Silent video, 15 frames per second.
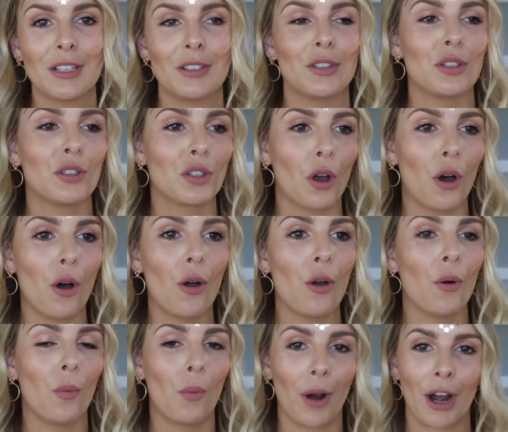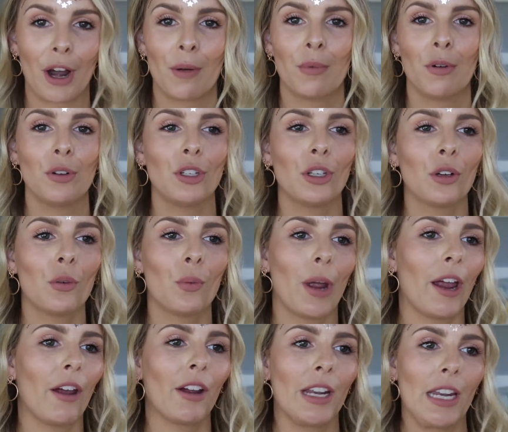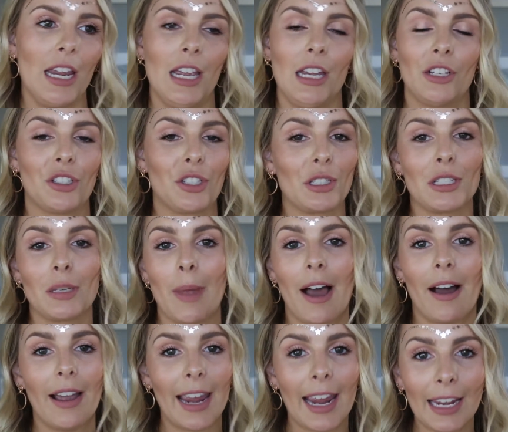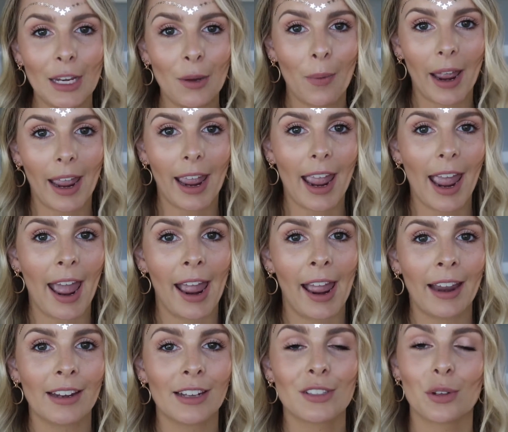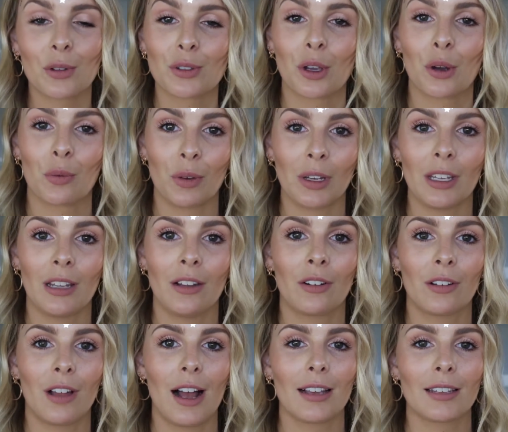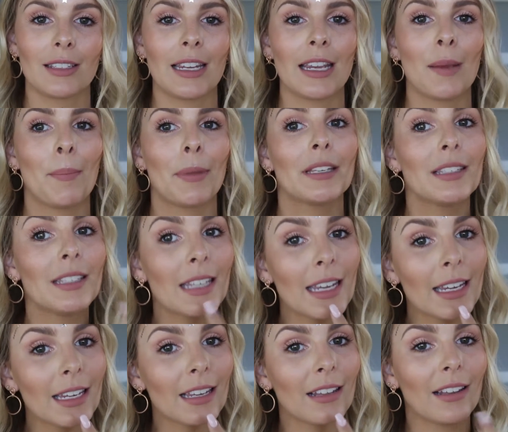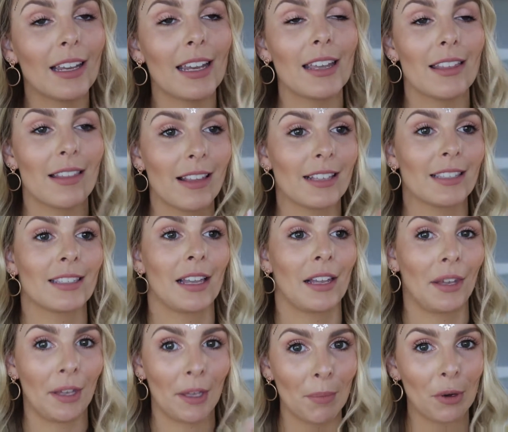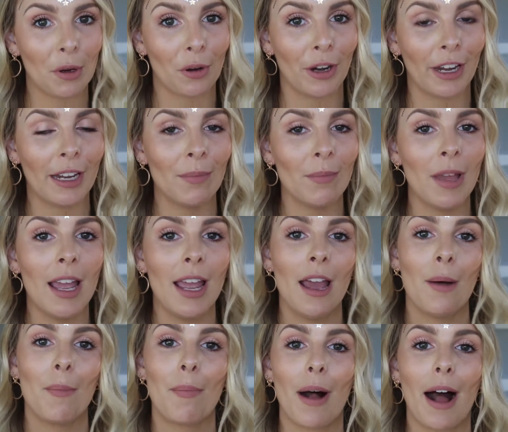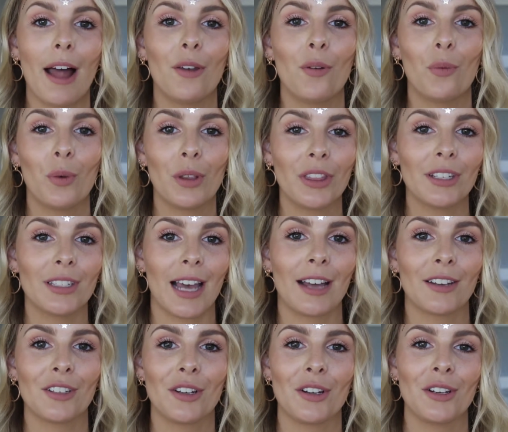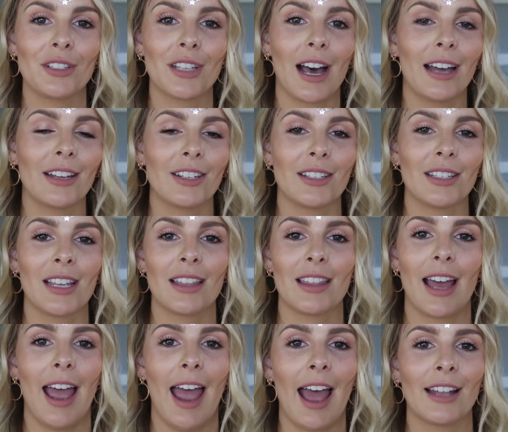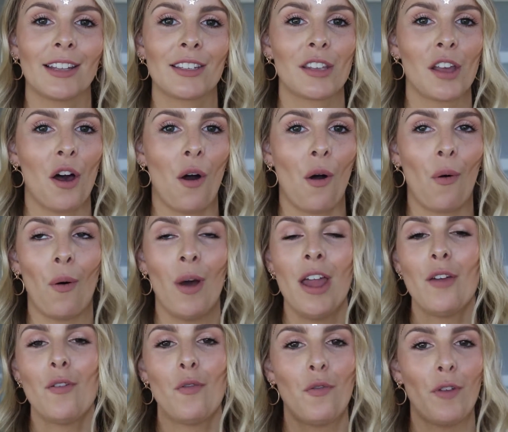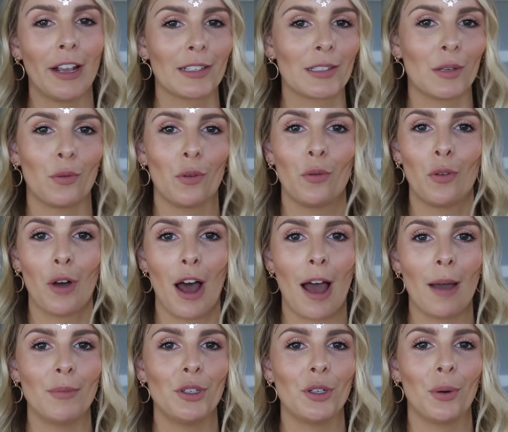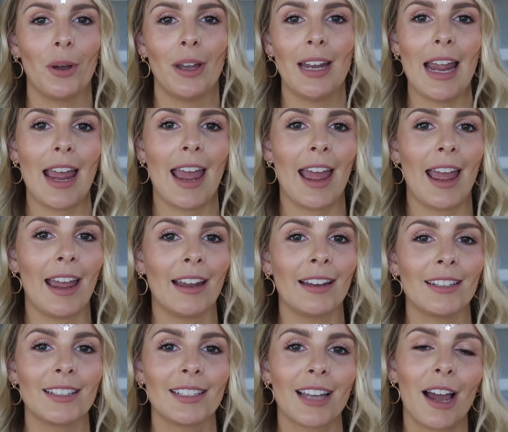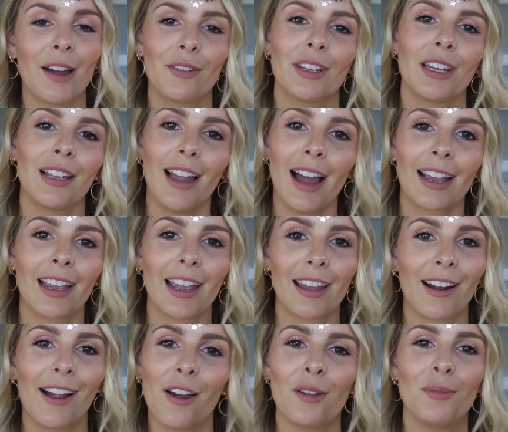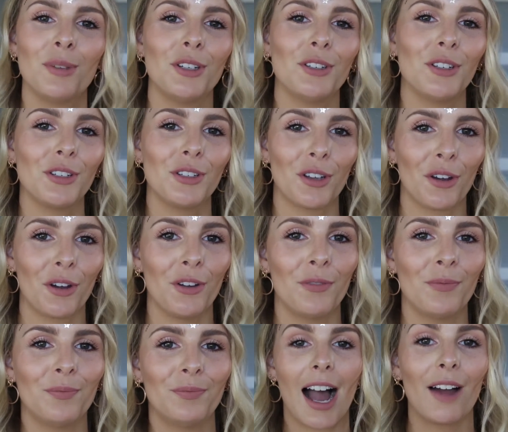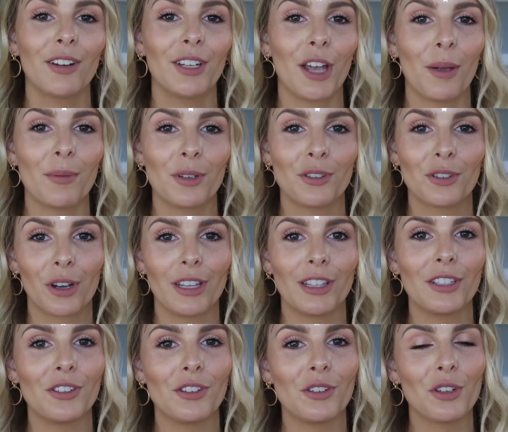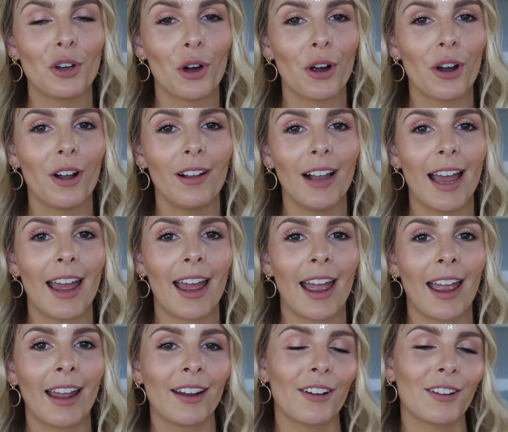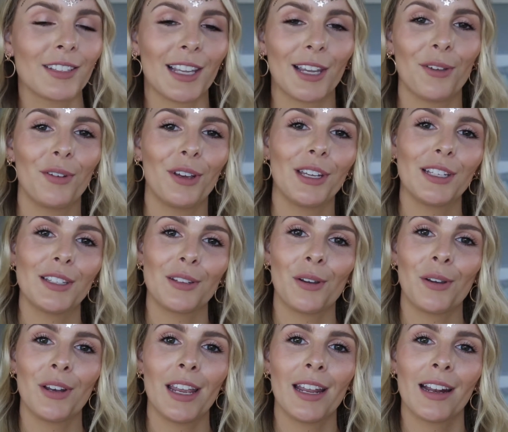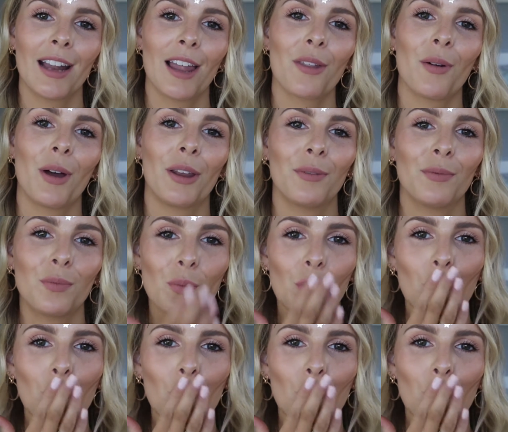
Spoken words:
is so wearable. You could wear it just about anywhere, and it's also really long lasting, particularly this lip cream. But with the tattoos, I just think that adds the whole festival vibe to it, and I really like it, and I hope you do too. I really hope you enjoyed this tutorial, and I'll see you really soon in another one.